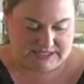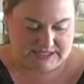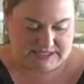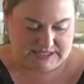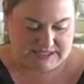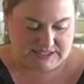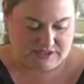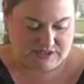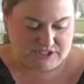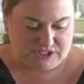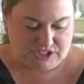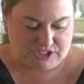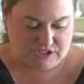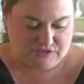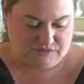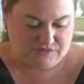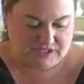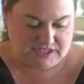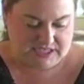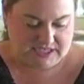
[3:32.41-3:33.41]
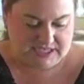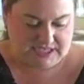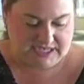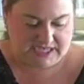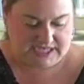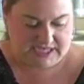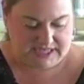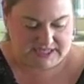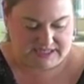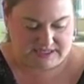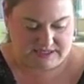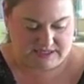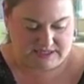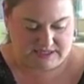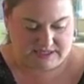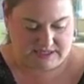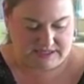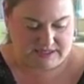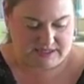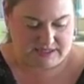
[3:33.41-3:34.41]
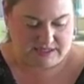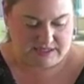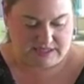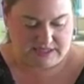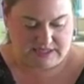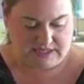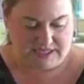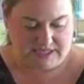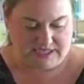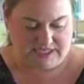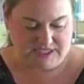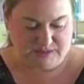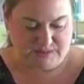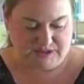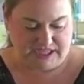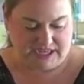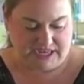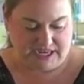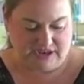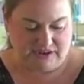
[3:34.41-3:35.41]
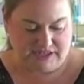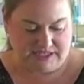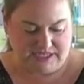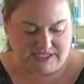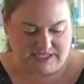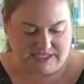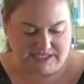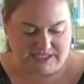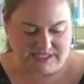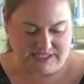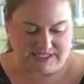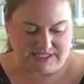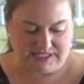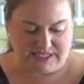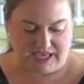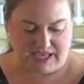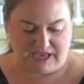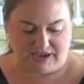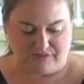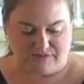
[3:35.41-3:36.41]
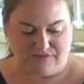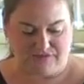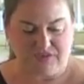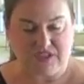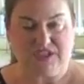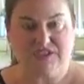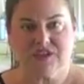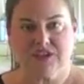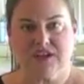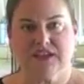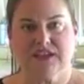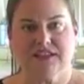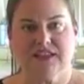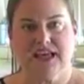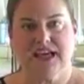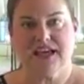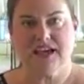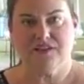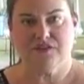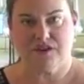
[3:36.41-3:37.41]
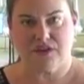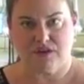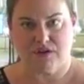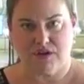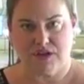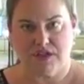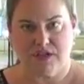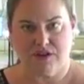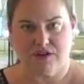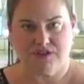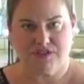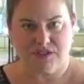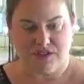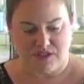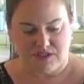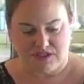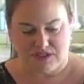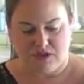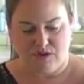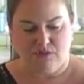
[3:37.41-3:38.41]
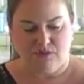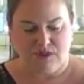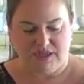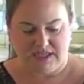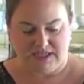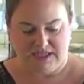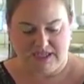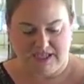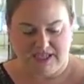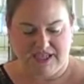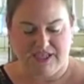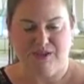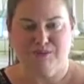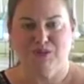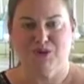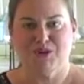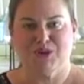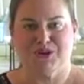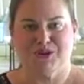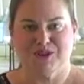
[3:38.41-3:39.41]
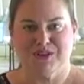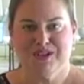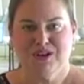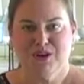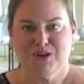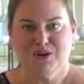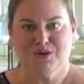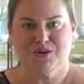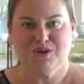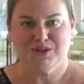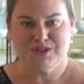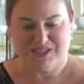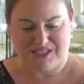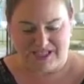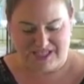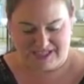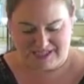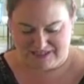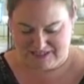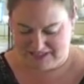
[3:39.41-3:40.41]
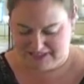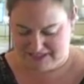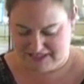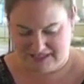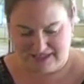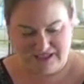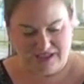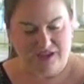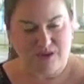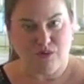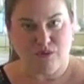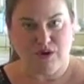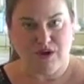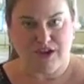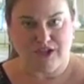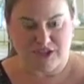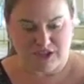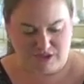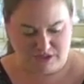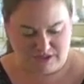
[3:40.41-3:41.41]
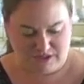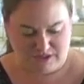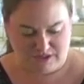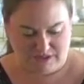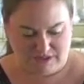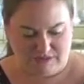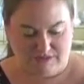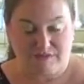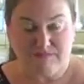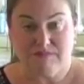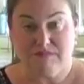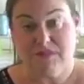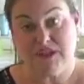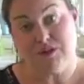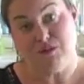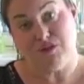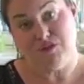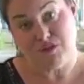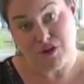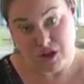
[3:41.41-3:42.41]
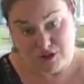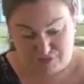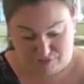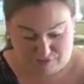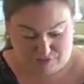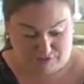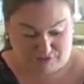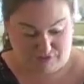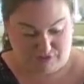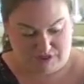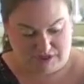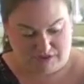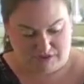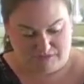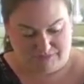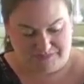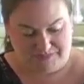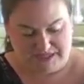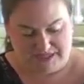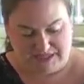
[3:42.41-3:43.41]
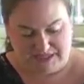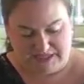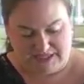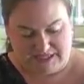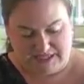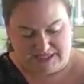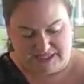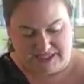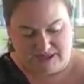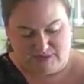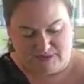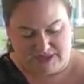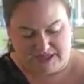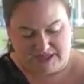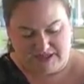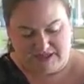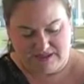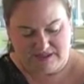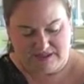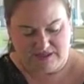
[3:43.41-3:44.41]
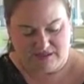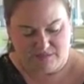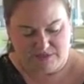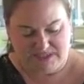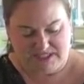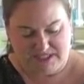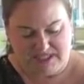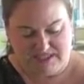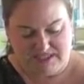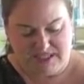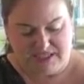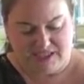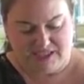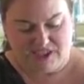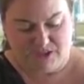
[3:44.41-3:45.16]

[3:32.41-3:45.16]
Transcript: so that you've got a nice big area to stuff. These are going to lay on the grill, so you don't want to cut them horizontally where it would fall through the grill. Anyway, we tend to take a